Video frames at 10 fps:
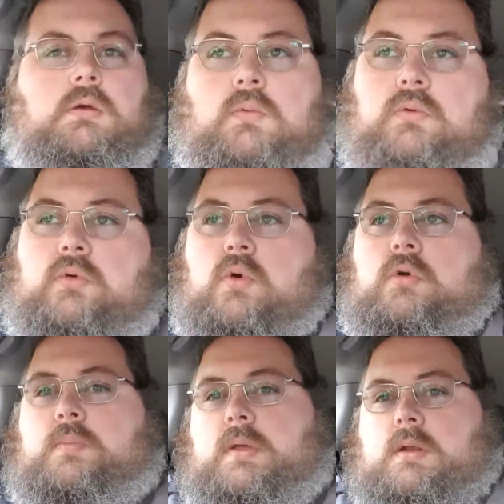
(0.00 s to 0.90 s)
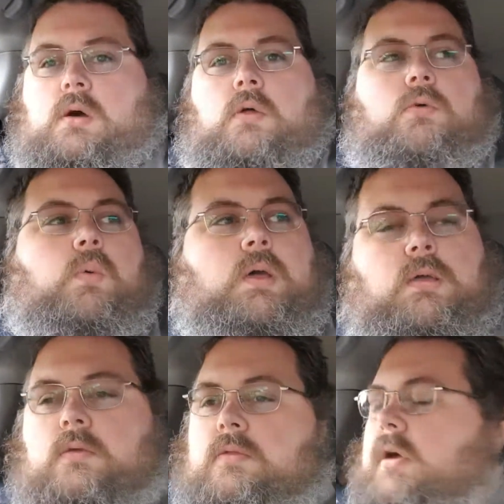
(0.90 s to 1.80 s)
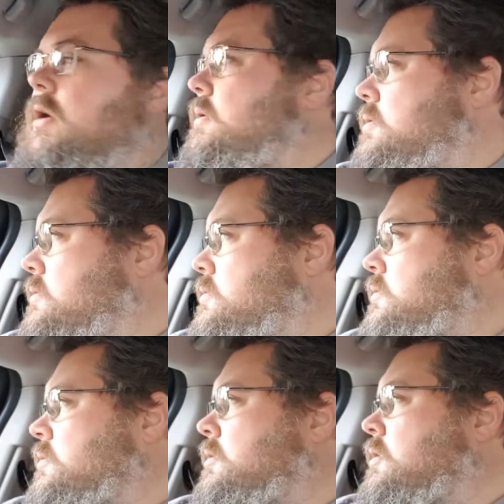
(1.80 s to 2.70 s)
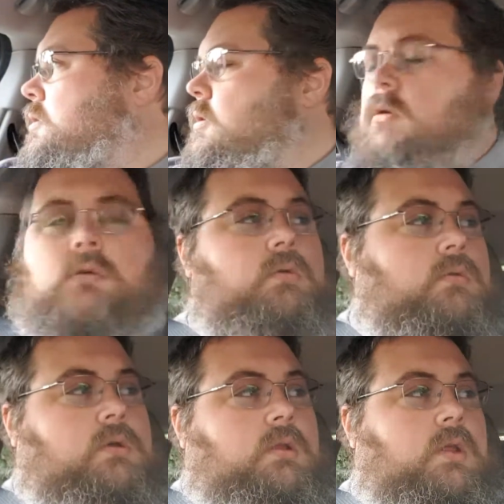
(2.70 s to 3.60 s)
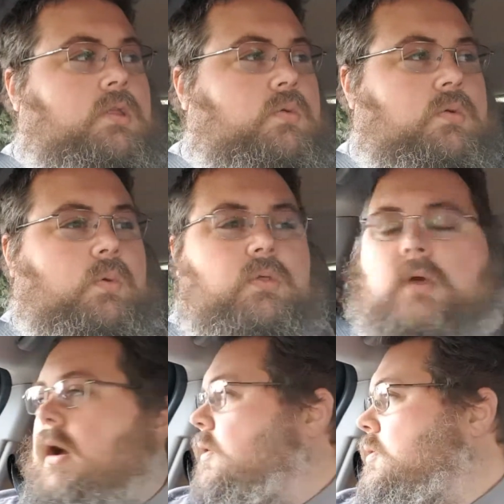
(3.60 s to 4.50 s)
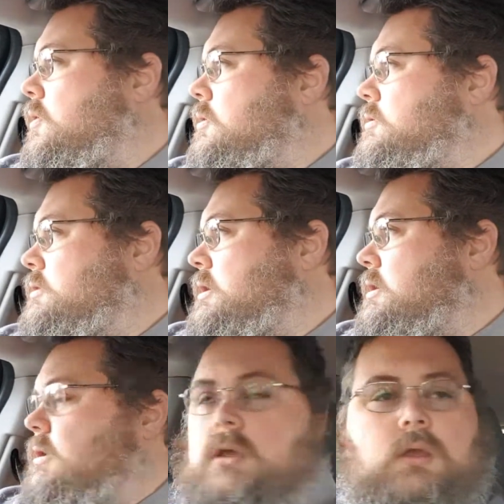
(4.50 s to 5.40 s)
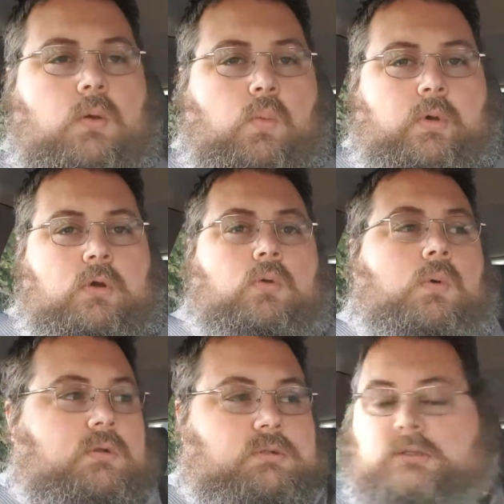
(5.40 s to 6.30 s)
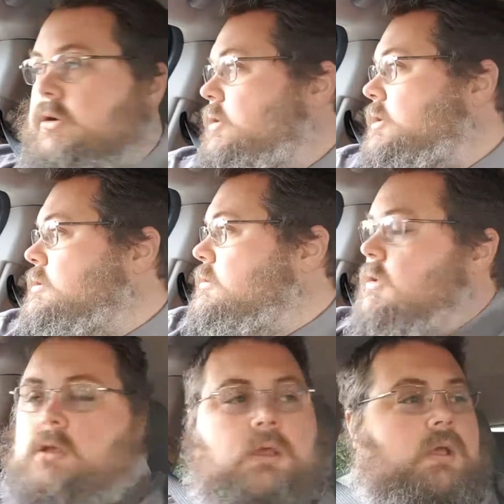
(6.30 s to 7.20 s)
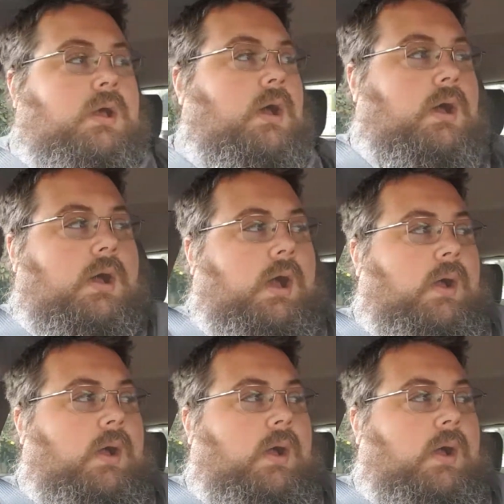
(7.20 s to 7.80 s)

we'll record a bit on the way there. Continuing with our D&D101 series, I